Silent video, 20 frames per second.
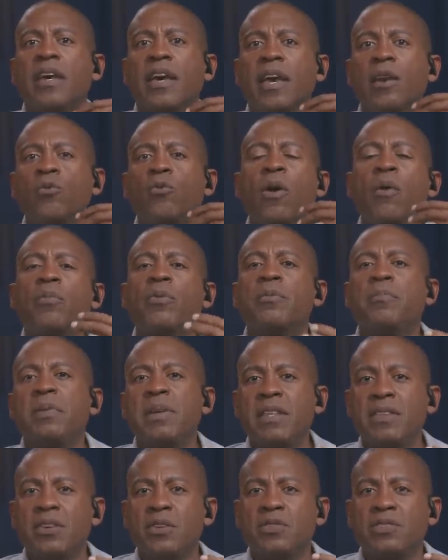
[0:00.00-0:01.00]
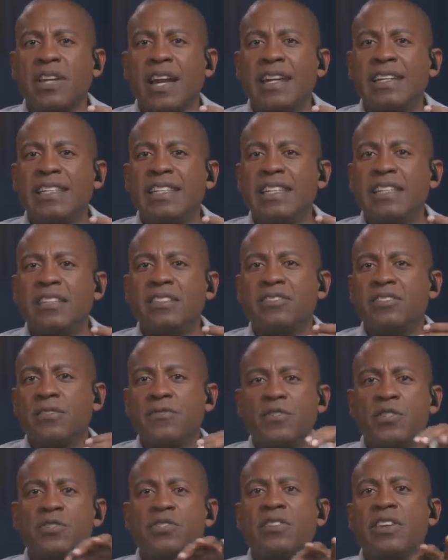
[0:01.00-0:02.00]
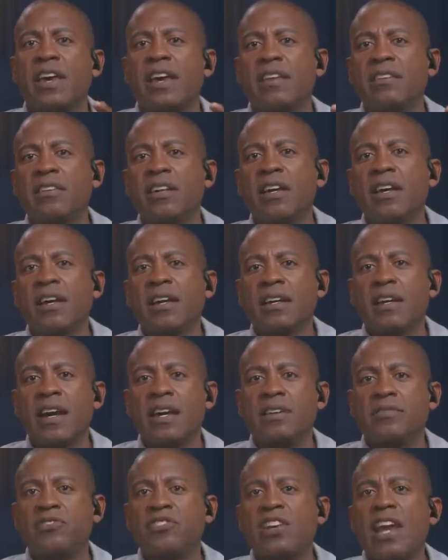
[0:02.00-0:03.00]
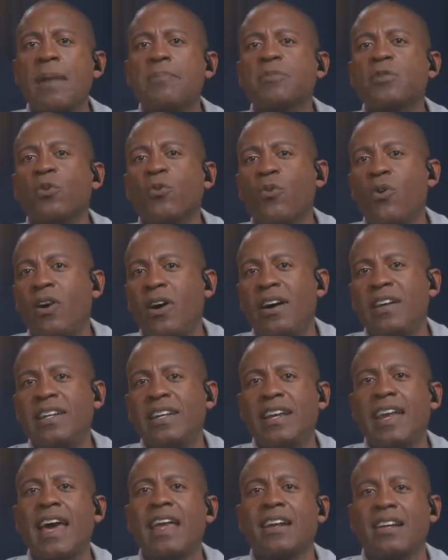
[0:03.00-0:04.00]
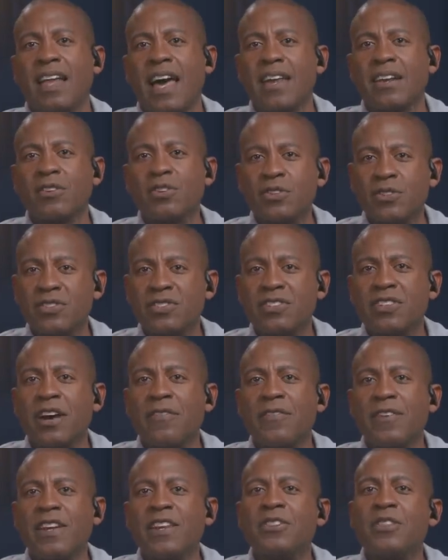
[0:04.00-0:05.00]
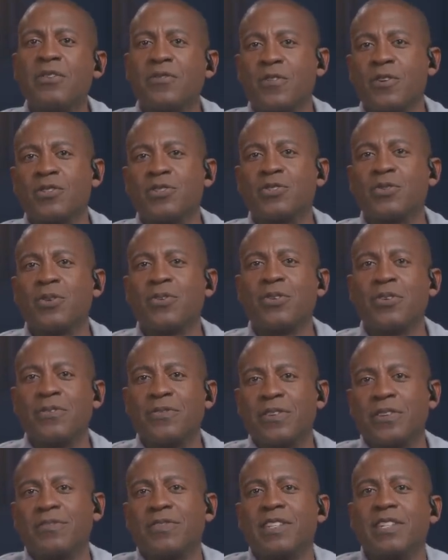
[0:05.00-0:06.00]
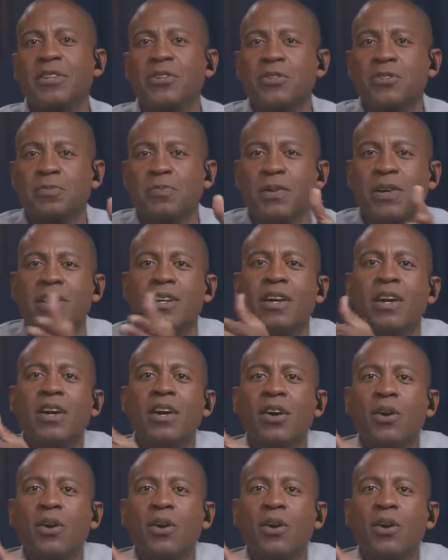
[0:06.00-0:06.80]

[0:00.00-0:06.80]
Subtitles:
And what would be those ideas if you said kind of chapter one, it had a lot of good stuff in it in the first 250 years, but